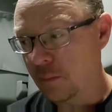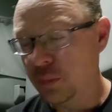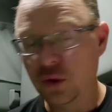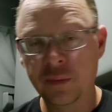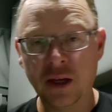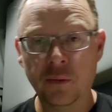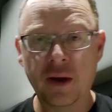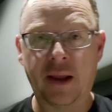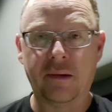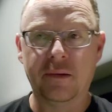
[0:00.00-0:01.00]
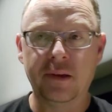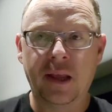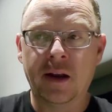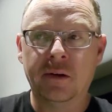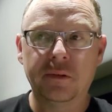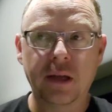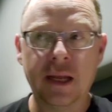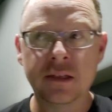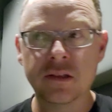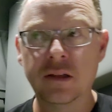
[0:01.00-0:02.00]
Blew me away,
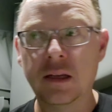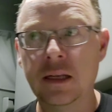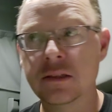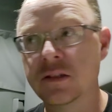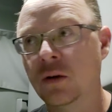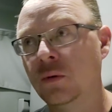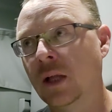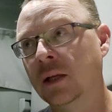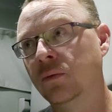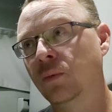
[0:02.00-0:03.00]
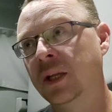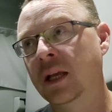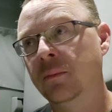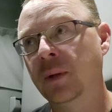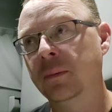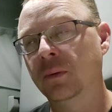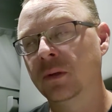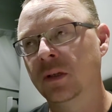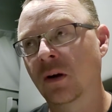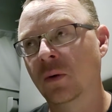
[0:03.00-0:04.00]
and so like we get
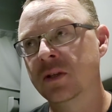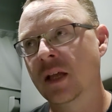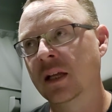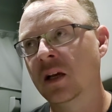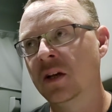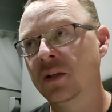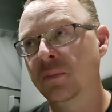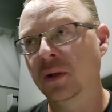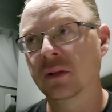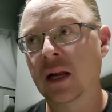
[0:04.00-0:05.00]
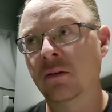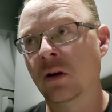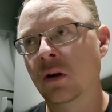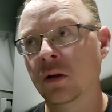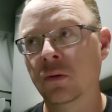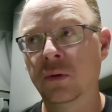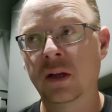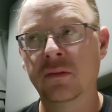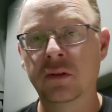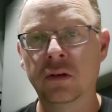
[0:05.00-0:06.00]
people that are always like, oh, you built that wrong or
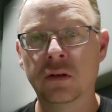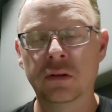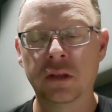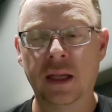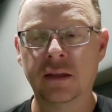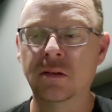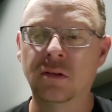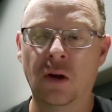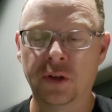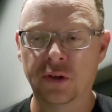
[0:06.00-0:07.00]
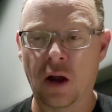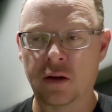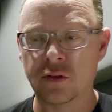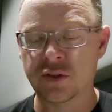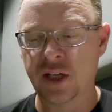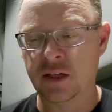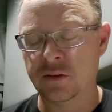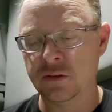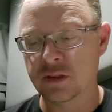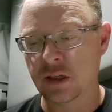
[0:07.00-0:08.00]
whatever, like on the Crockers channel
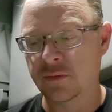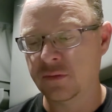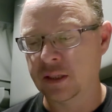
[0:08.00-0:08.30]
and stuff.